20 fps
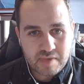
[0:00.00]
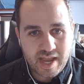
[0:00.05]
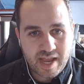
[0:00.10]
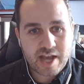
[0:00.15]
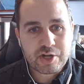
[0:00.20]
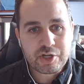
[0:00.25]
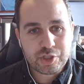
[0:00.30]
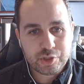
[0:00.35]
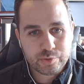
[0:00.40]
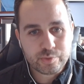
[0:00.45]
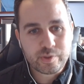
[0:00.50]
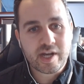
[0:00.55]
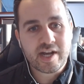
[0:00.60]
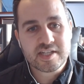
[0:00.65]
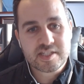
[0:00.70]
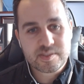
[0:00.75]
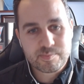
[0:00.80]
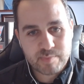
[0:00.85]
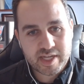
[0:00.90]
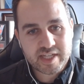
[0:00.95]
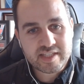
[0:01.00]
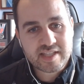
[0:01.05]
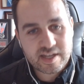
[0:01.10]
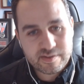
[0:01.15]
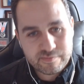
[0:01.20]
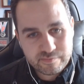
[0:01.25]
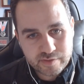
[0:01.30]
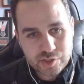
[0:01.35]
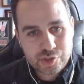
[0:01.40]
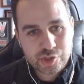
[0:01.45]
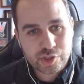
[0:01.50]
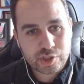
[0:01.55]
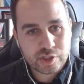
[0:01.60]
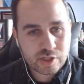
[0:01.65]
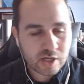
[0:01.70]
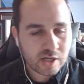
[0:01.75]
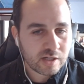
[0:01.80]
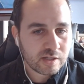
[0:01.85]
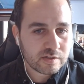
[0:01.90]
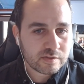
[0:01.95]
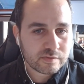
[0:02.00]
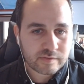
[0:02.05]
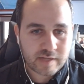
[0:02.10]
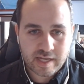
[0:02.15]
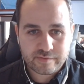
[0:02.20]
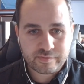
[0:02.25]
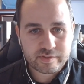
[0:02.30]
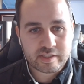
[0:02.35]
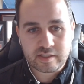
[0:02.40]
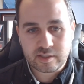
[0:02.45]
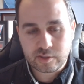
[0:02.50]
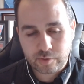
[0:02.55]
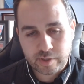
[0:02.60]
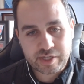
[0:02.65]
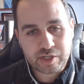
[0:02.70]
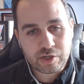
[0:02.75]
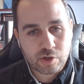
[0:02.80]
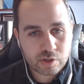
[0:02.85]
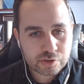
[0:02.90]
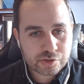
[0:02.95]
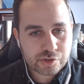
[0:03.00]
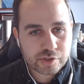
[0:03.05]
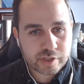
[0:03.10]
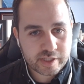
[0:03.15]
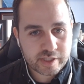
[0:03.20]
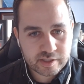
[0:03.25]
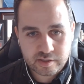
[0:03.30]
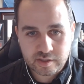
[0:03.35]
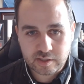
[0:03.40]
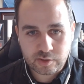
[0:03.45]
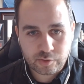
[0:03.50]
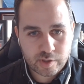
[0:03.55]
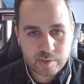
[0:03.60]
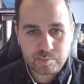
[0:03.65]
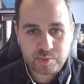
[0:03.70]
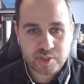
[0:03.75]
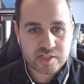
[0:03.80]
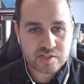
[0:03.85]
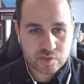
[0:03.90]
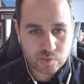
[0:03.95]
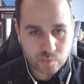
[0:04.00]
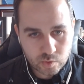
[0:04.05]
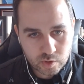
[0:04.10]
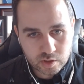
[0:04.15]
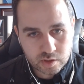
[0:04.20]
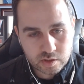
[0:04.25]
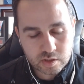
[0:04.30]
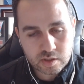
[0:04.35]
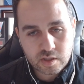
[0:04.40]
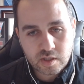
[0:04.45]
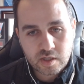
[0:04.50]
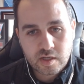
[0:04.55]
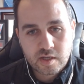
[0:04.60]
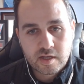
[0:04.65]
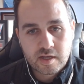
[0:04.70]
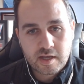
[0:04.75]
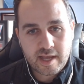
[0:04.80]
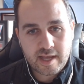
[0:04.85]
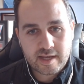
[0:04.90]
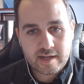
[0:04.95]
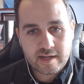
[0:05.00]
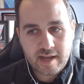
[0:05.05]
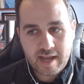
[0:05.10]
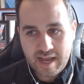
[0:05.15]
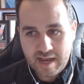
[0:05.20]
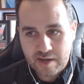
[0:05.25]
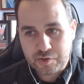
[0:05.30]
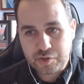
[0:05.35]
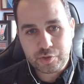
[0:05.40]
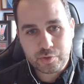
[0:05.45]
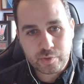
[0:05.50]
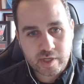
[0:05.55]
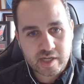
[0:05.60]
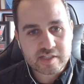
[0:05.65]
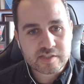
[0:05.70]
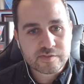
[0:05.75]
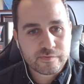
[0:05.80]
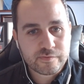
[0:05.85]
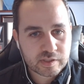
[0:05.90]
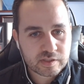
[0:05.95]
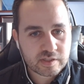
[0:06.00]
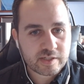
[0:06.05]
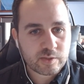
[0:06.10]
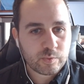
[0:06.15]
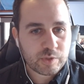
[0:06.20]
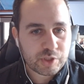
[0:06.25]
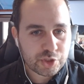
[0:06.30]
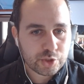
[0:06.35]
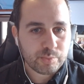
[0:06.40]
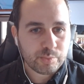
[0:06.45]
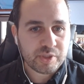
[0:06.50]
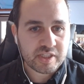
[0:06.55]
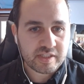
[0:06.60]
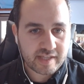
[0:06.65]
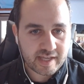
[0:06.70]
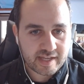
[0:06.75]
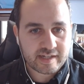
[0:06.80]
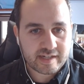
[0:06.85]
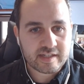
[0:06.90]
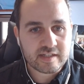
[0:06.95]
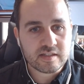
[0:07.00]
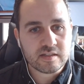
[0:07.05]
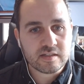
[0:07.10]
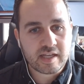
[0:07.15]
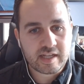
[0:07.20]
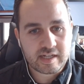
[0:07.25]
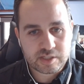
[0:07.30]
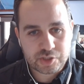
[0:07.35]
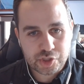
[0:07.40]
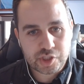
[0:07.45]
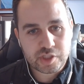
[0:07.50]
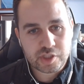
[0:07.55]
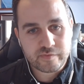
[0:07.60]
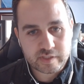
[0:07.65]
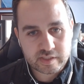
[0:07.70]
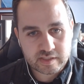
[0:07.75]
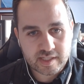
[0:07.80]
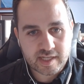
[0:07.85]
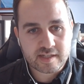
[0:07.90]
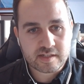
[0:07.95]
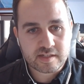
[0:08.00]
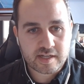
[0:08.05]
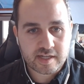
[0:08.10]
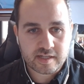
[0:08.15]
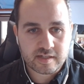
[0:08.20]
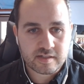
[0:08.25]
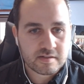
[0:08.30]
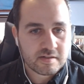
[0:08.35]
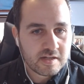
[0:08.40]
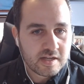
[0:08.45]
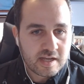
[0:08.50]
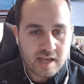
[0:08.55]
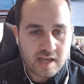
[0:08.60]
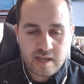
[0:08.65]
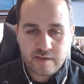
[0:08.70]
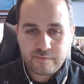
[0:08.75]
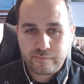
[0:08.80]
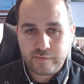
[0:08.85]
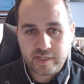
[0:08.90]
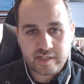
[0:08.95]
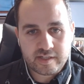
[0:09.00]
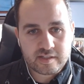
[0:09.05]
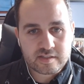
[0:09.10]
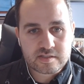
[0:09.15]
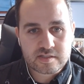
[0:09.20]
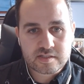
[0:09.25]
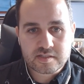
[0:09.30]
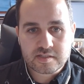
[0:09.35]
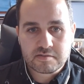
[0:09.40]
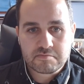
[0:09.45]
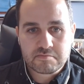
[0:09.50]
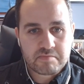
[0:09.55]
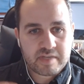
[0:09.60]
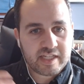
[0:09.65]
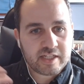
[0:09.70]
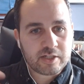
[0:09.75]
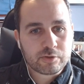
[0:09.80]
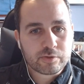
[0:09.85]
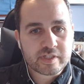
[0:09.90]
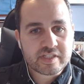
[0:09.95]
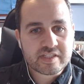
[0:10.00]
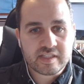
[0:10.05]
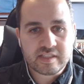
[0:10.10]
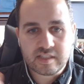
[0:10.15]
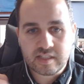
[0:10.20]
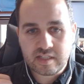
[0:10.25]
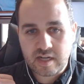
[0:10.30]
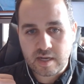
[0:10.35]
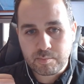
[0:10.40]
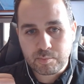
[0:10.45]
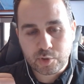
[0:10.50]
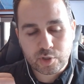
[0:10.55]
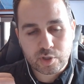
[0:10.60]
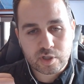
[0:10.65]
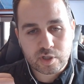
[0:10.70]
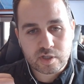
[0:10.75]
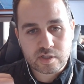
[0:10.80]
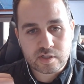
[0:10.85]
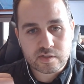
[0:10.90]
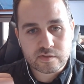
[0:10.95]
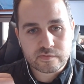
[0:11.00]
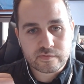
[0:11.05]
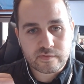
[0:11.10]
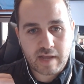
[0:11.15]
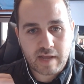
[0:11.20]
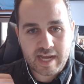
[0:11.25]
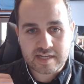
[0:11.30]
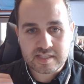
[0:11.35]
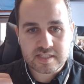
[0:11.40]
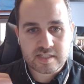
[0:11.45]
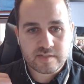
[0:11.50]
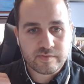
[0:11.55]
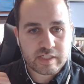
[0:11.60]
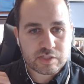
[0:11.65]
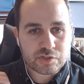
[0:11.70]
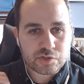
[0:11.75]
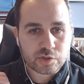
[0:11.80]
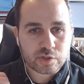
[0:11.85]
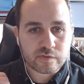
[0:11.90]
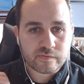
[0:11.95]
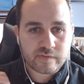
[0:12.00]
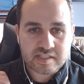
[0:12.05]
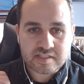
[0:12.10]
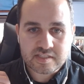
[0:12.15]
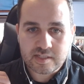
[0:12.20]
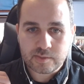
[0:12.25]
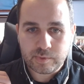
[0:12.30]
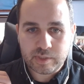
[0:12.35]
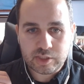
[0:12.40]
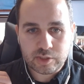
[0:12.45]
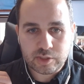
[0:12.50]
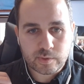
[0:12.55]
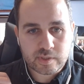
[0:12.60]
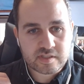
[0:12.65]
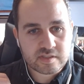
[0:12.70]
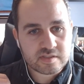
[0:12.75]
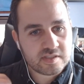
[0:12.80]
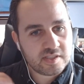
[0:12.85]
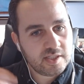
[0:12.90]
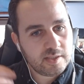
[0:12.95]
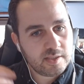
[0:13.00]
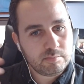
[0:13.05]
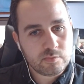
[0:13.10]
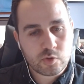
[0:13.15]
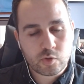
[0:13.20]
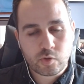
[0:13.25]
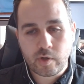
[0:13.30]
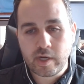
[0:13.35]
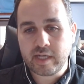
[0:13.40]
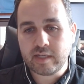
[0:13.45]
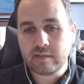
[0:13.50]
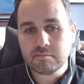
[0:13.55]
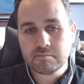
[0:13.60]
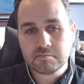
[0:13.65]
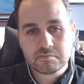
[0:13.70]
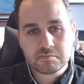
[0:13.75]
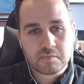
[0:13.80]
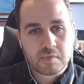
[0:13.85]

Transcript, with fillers: how do you guys make that vision of having a great culture here and a great place to work? And how do you guys feel like we should be getting and achieving that? And if it's increasing the number of activities or events that we do as a team, great.